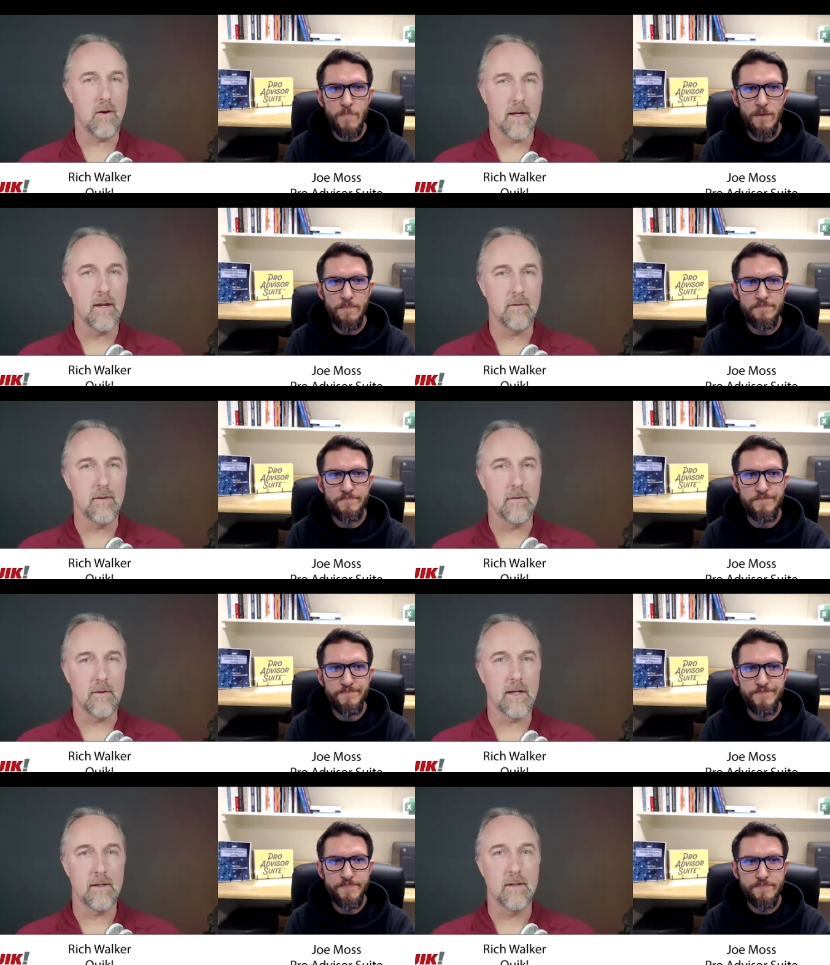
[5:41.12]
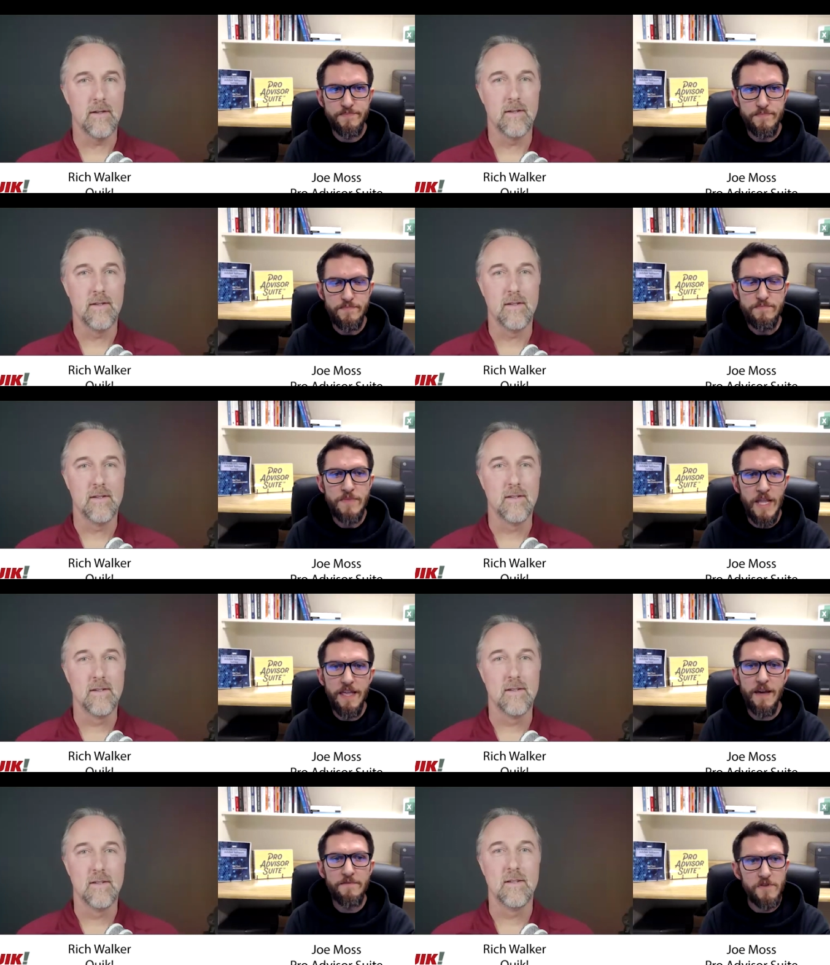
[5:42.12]
Speaker 1: RIAs then, right?
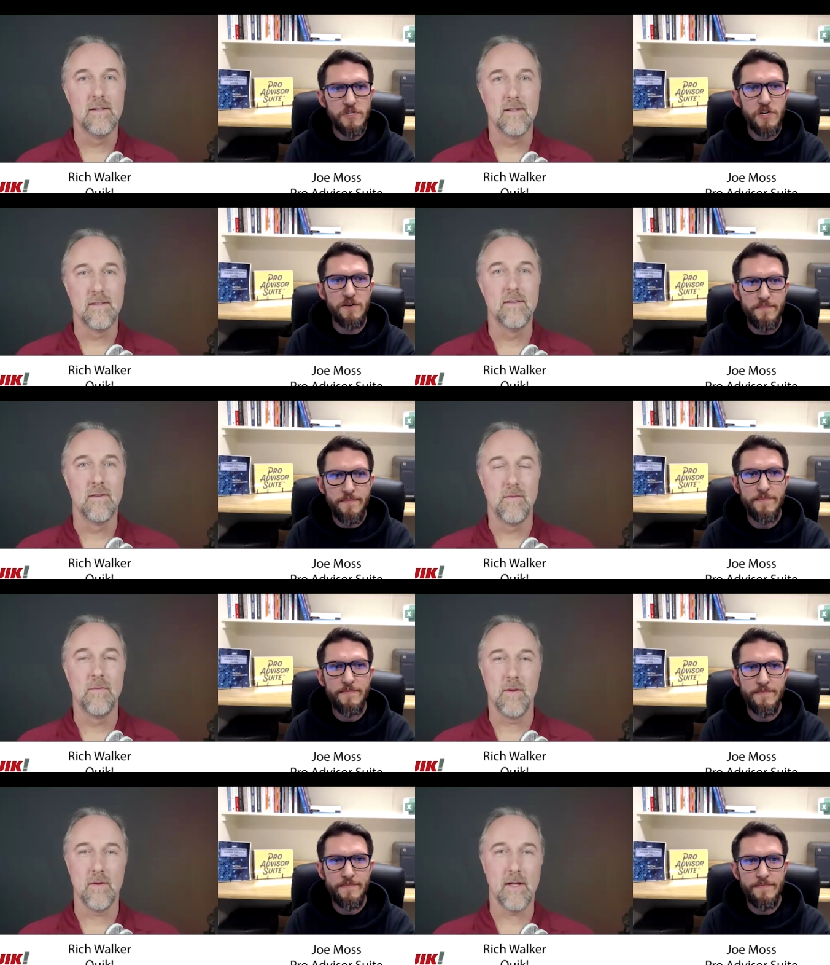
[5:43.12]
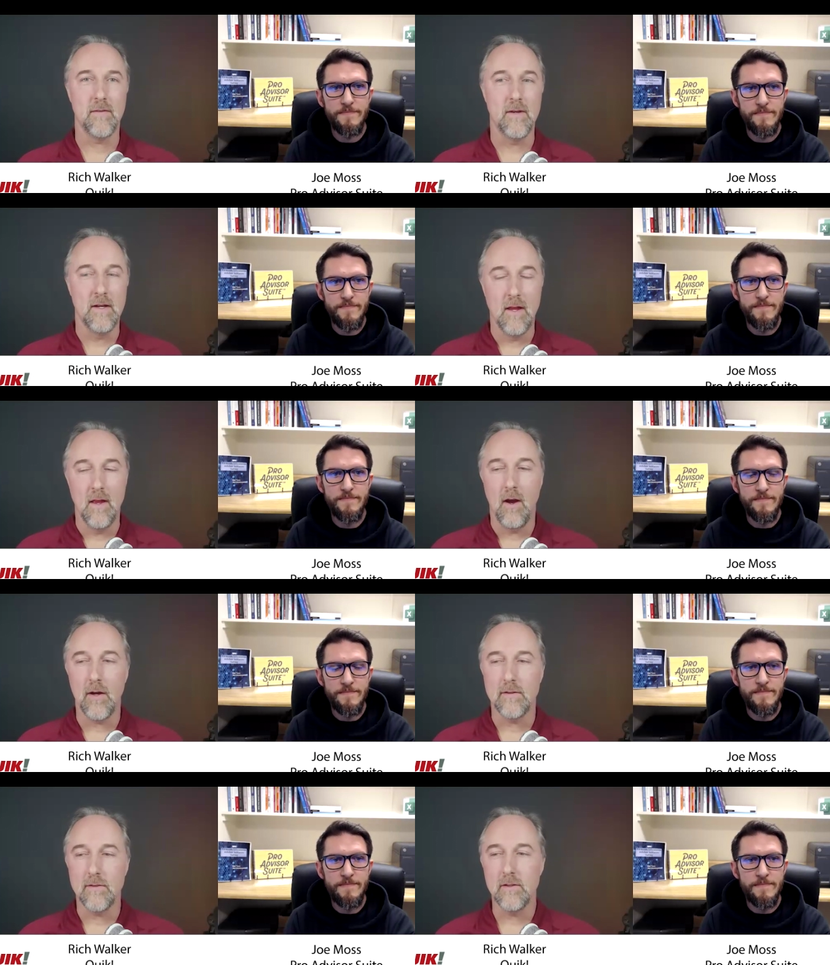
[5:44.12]
Yeah, for sure. Okay.
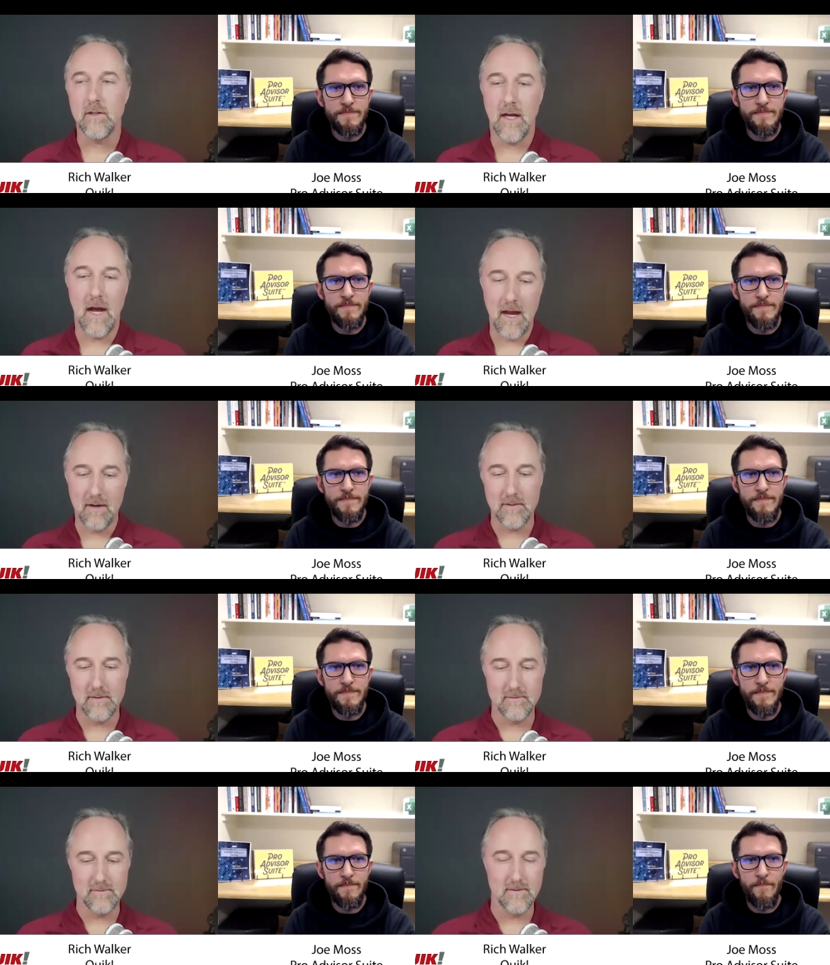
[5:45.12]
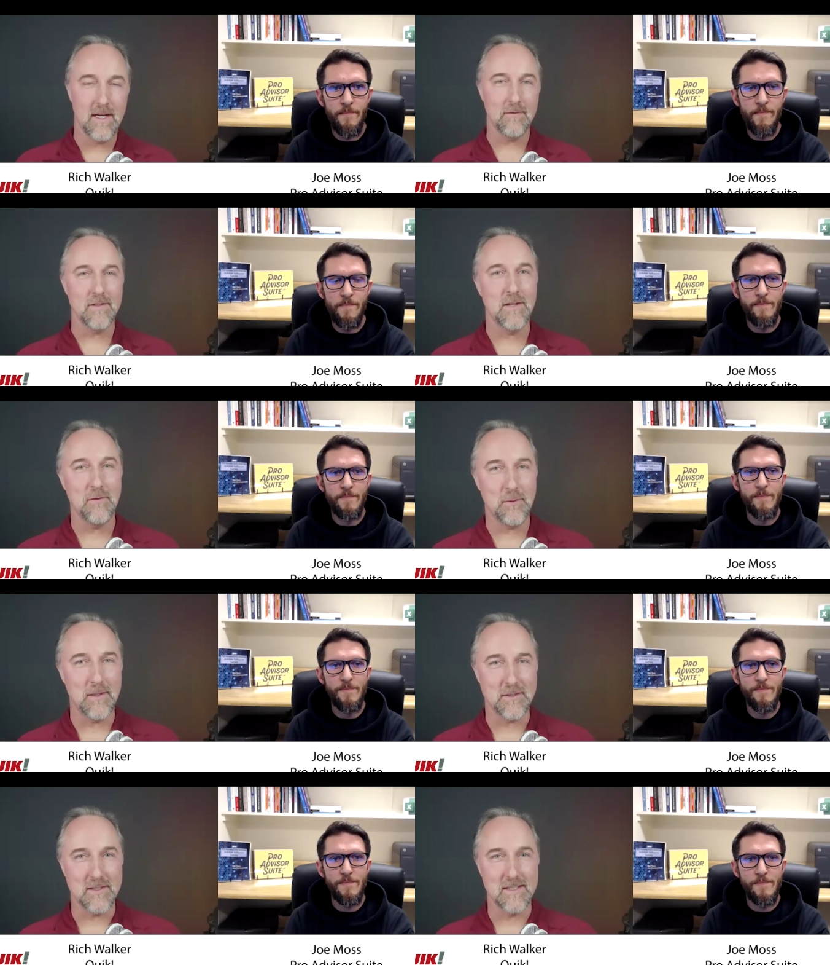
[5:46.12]
Okay, so look, I have a kind of a tough
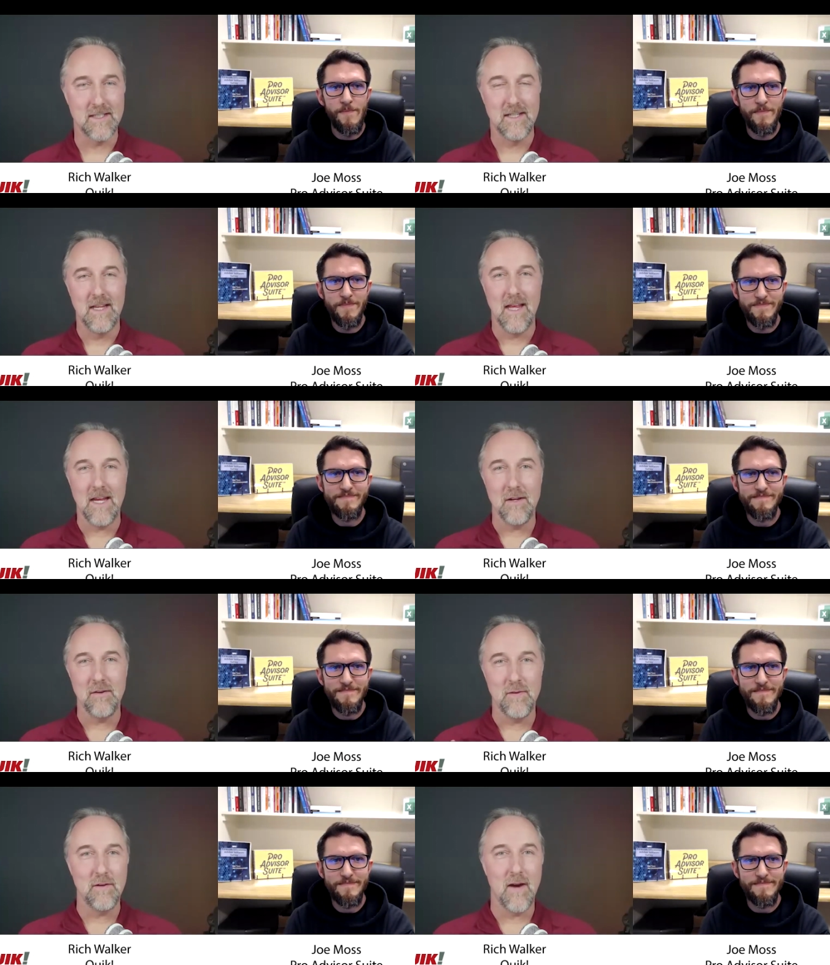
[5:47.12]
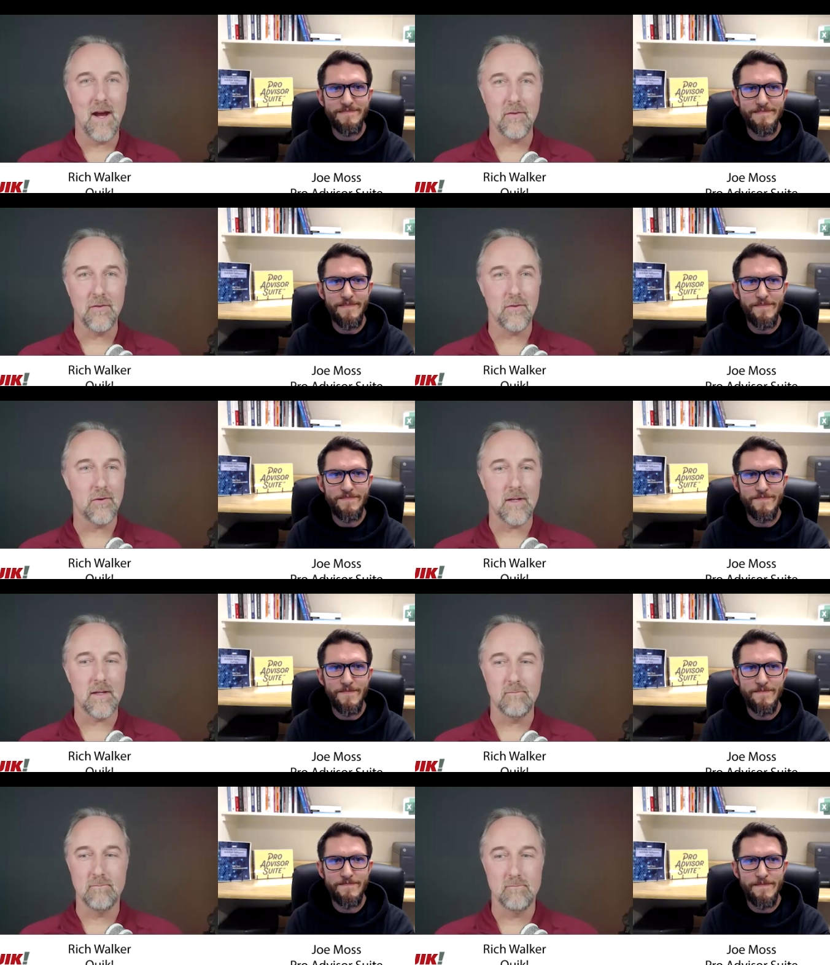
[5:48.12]
question. If an advisor has
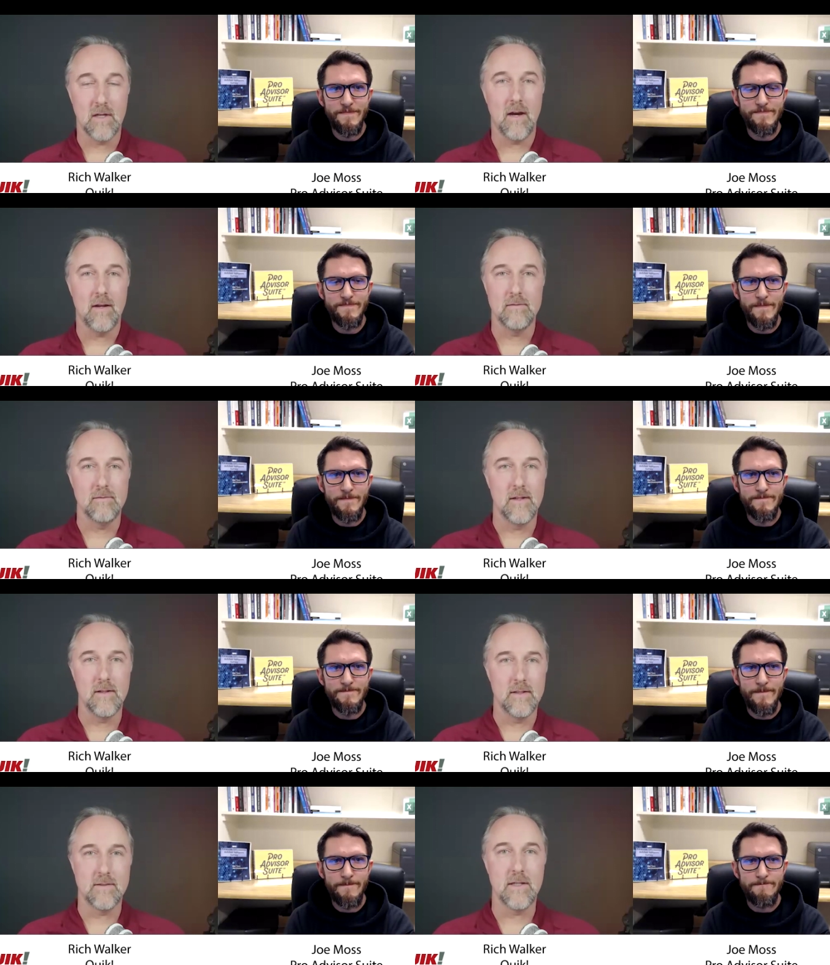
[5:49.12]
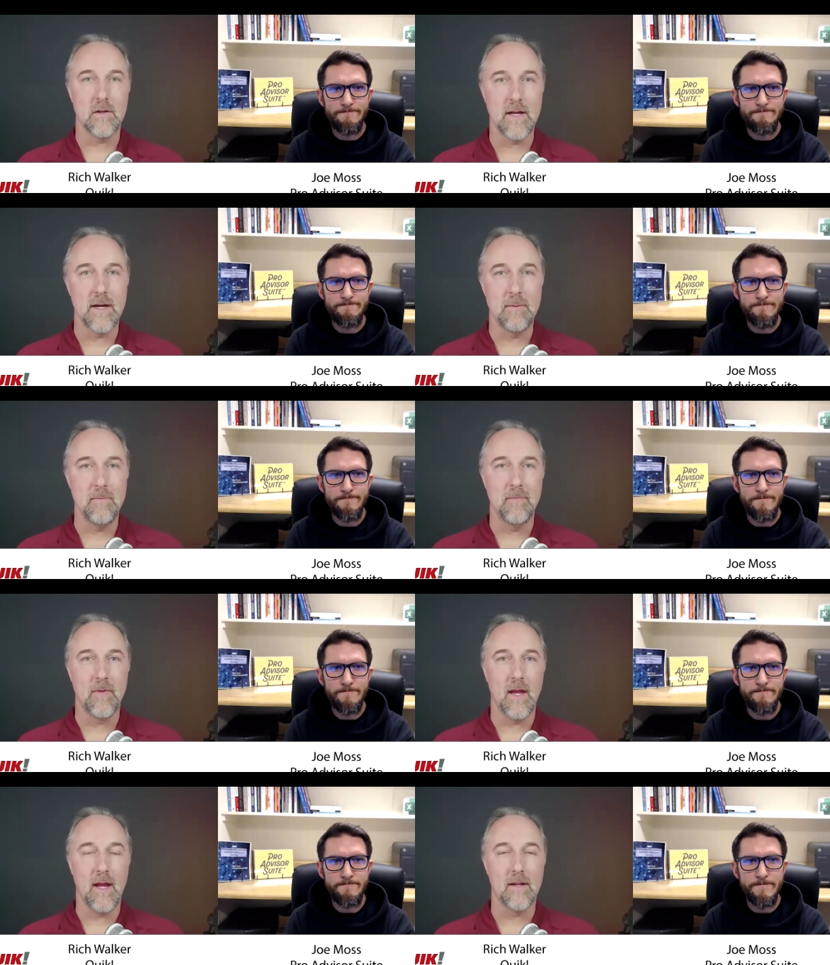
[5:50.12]
already got a, a CRM
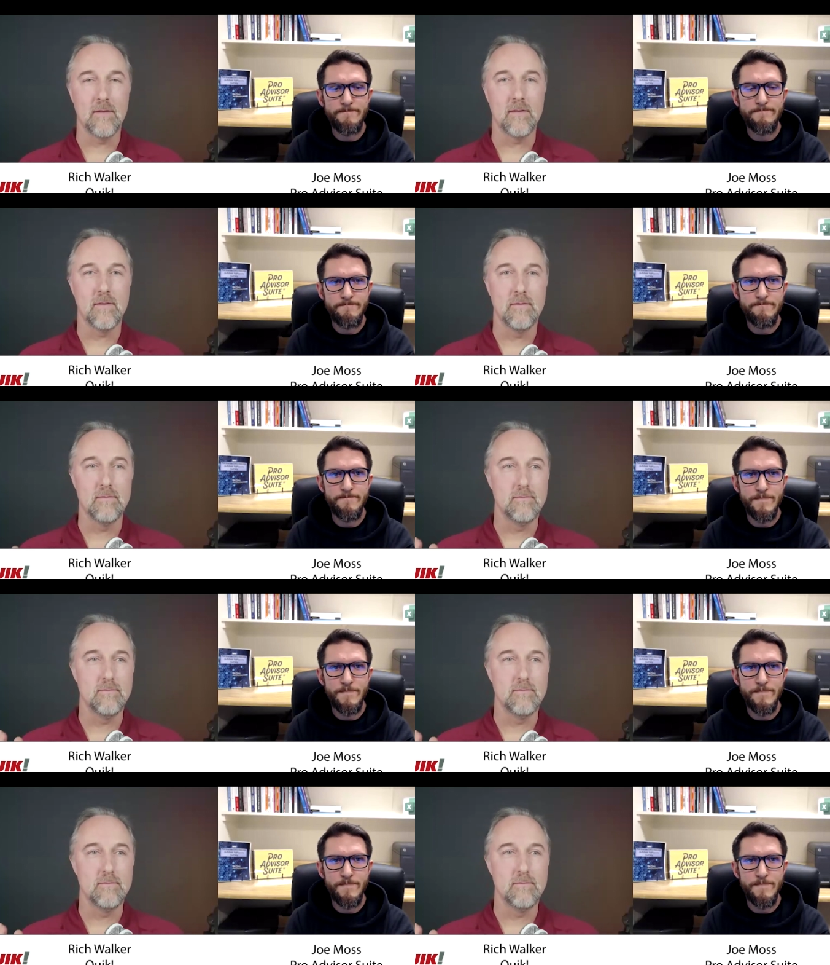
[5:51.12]
and